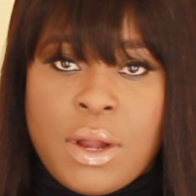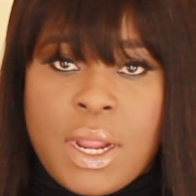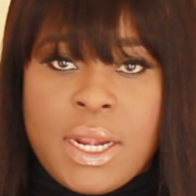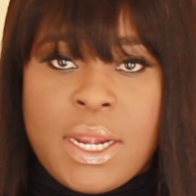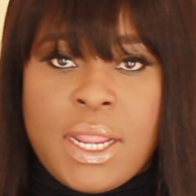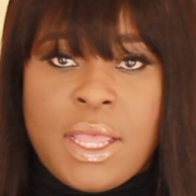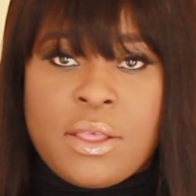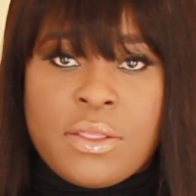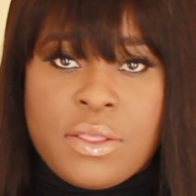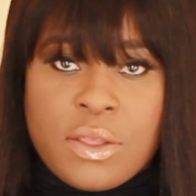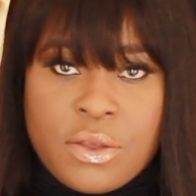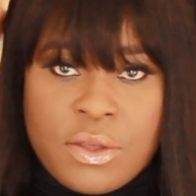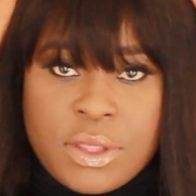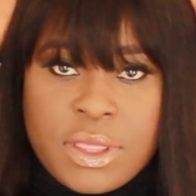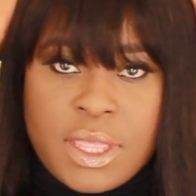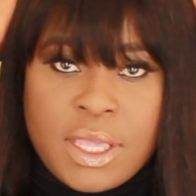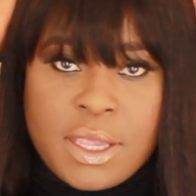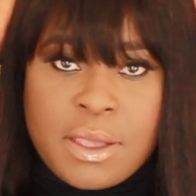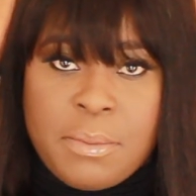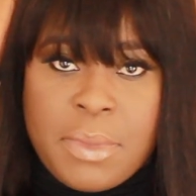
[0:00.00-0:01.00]
Now the good
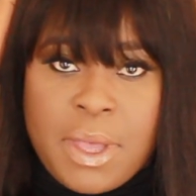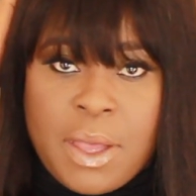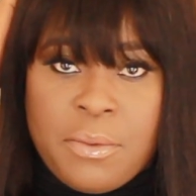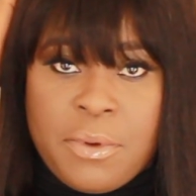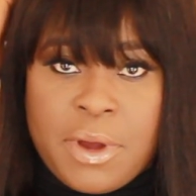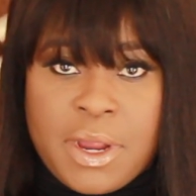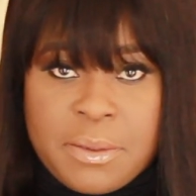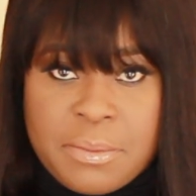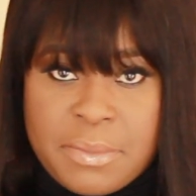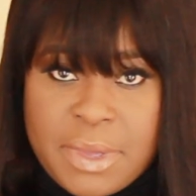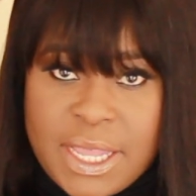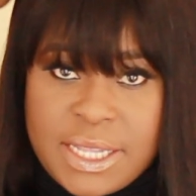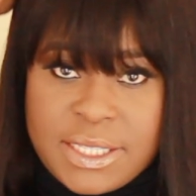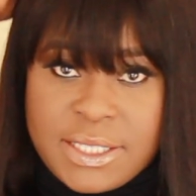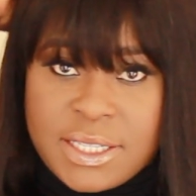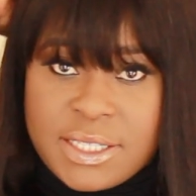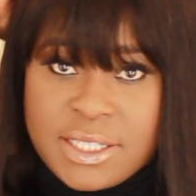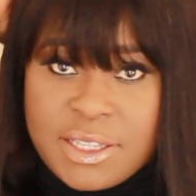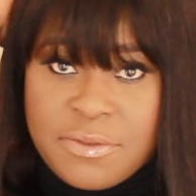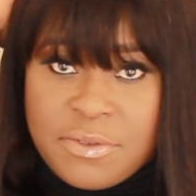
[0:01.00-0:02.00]
thing about wearing bangs
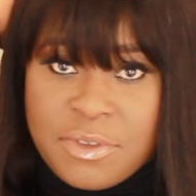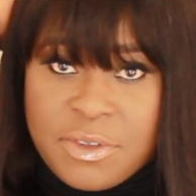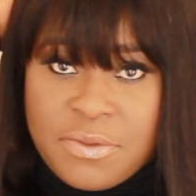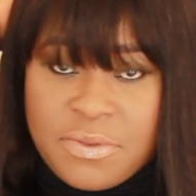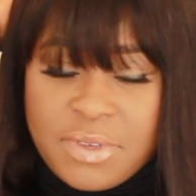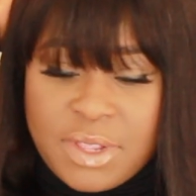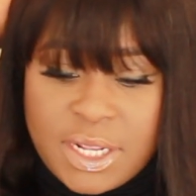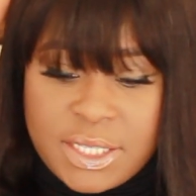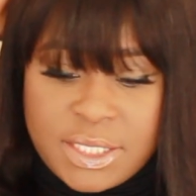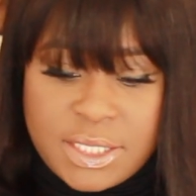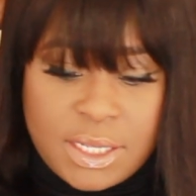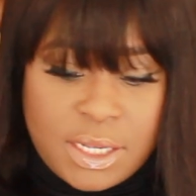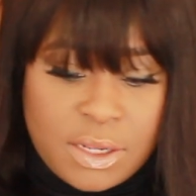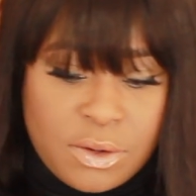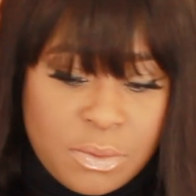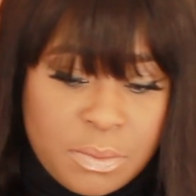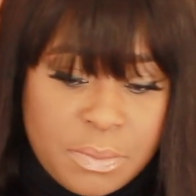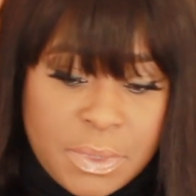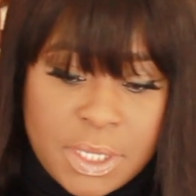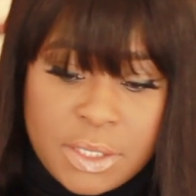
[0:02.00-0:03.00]
is if you feel it's a
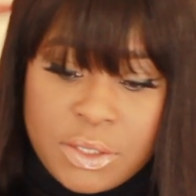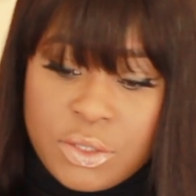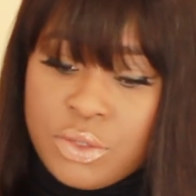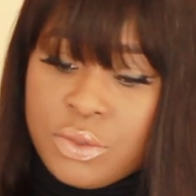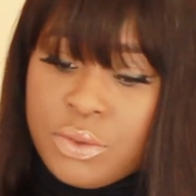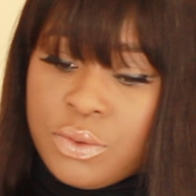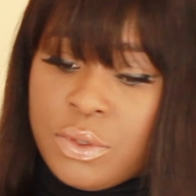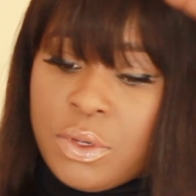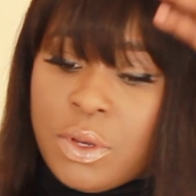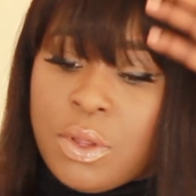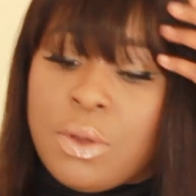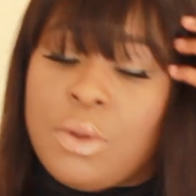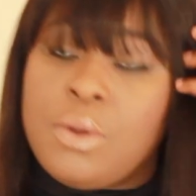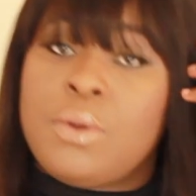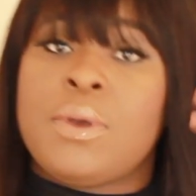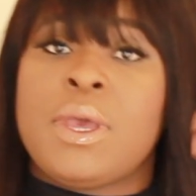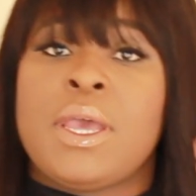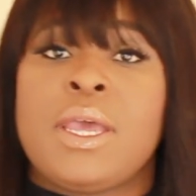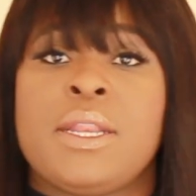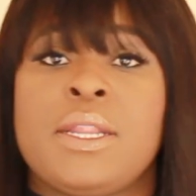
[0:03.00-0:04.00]
little bit too
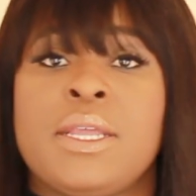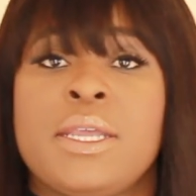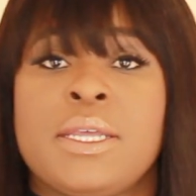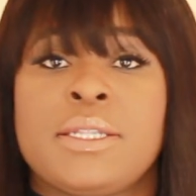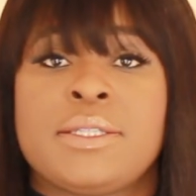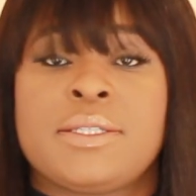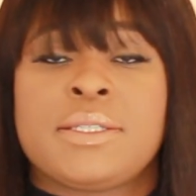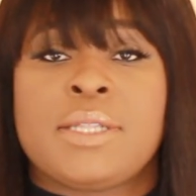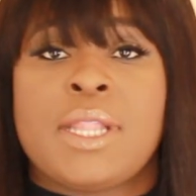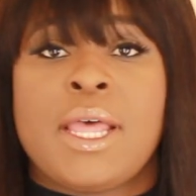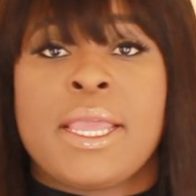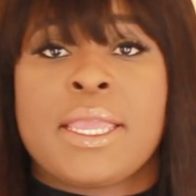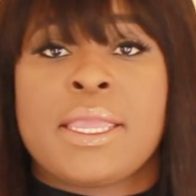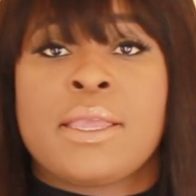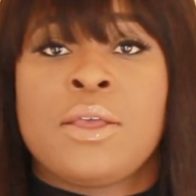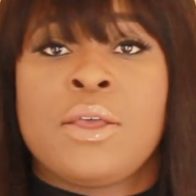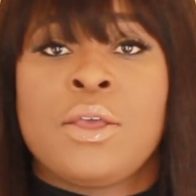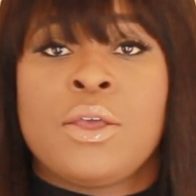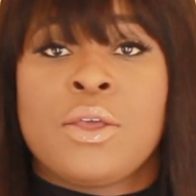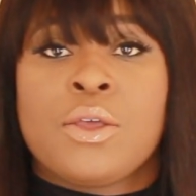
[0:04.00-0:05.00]
low and it's like
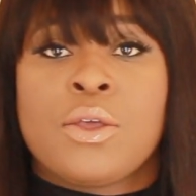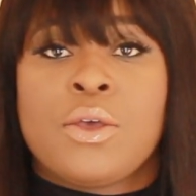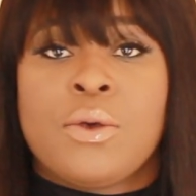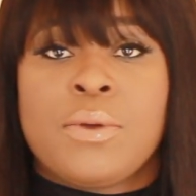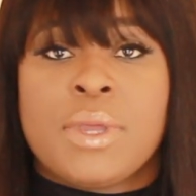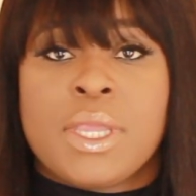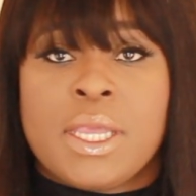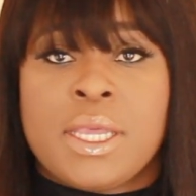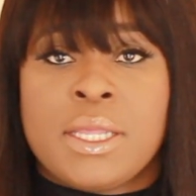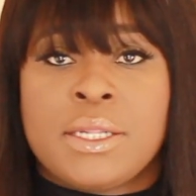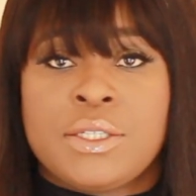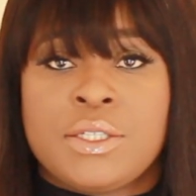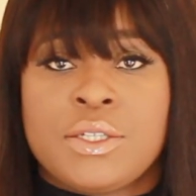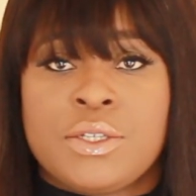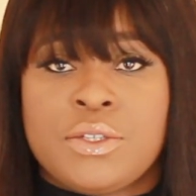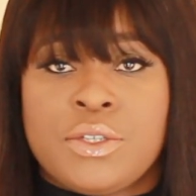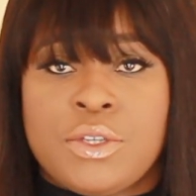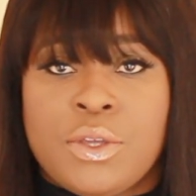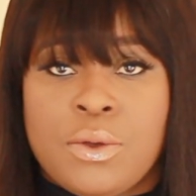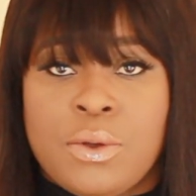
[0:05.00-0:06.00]
going into
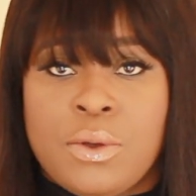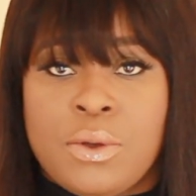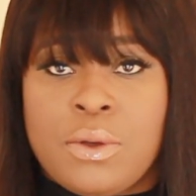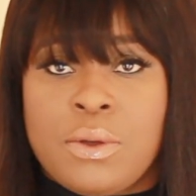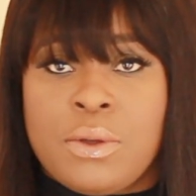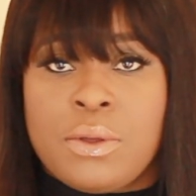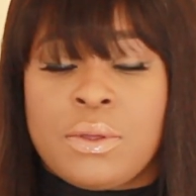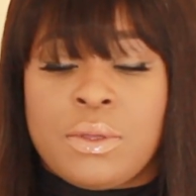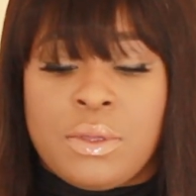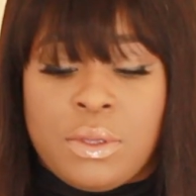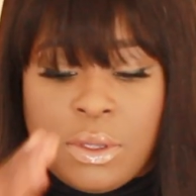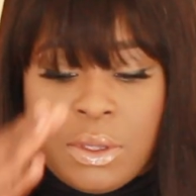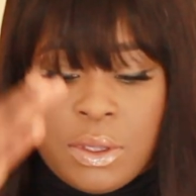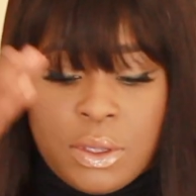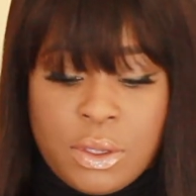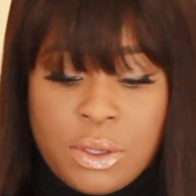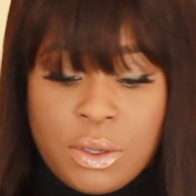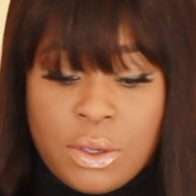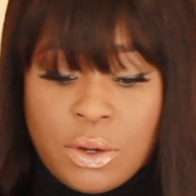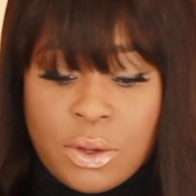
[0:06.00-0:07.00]
your,
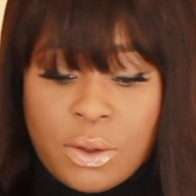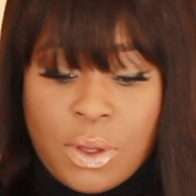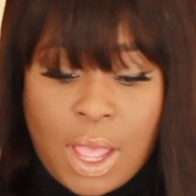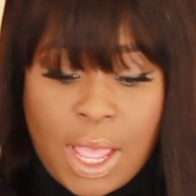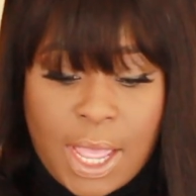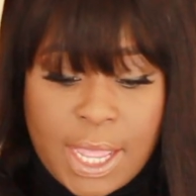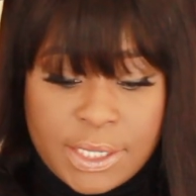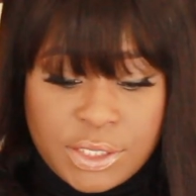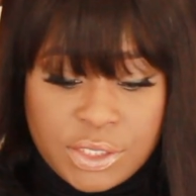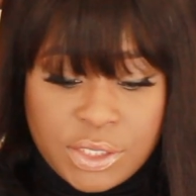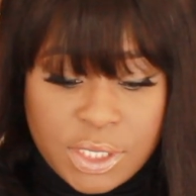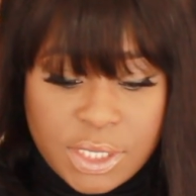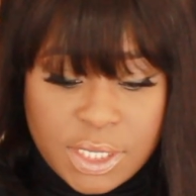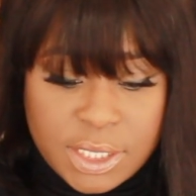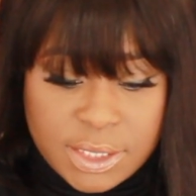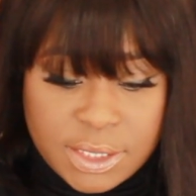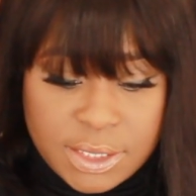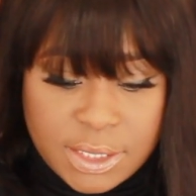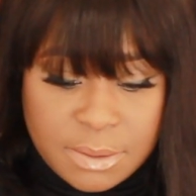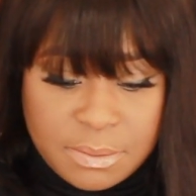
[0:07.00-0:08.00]
eyes, you
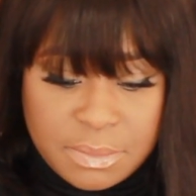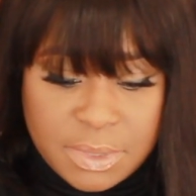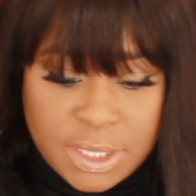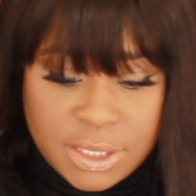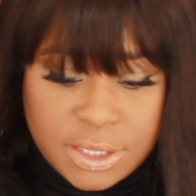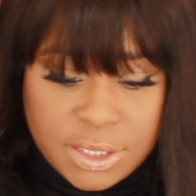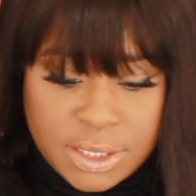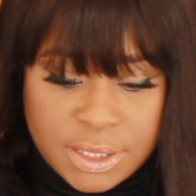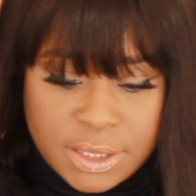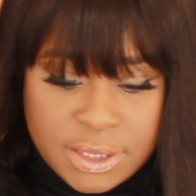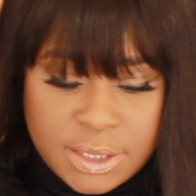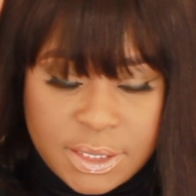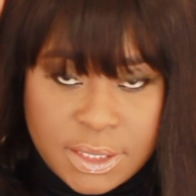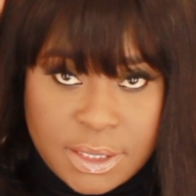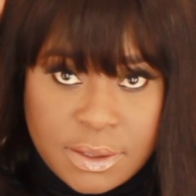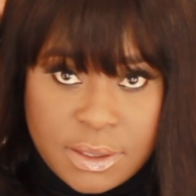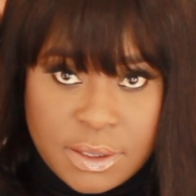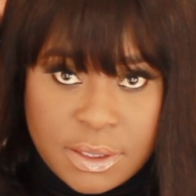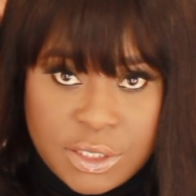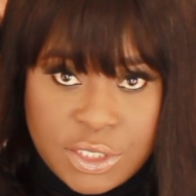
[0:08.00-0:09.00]
can simply just
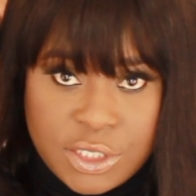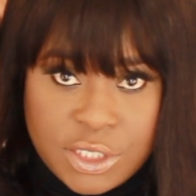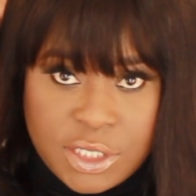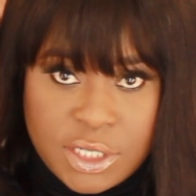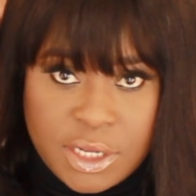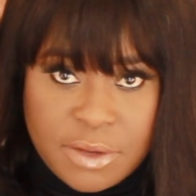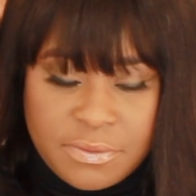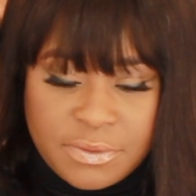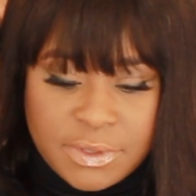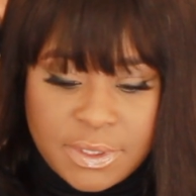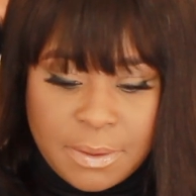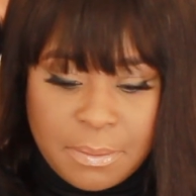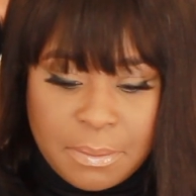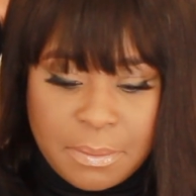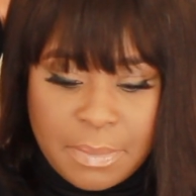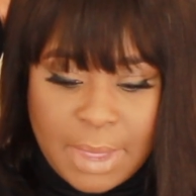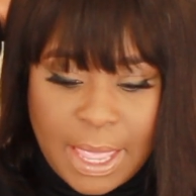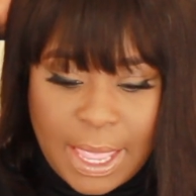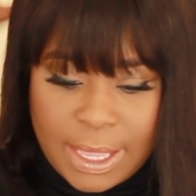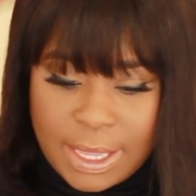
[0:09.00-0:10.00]
shift it
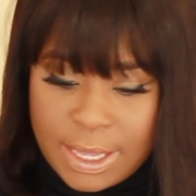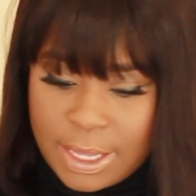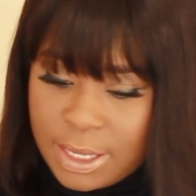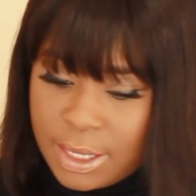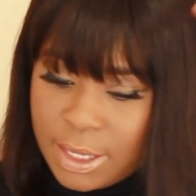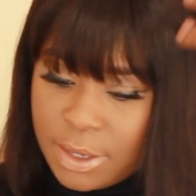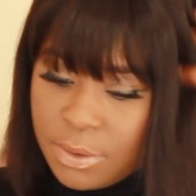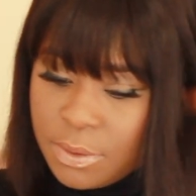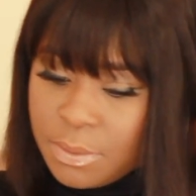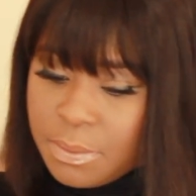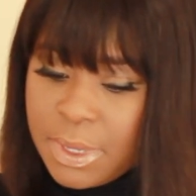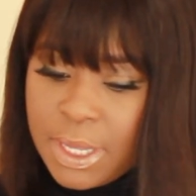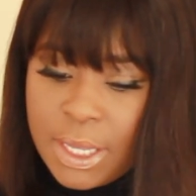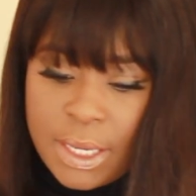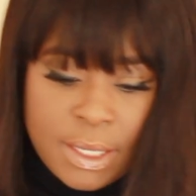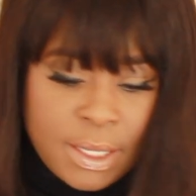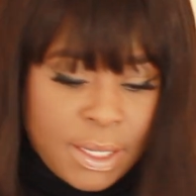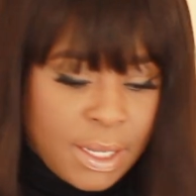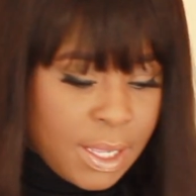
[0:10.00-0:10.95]
back a little bit.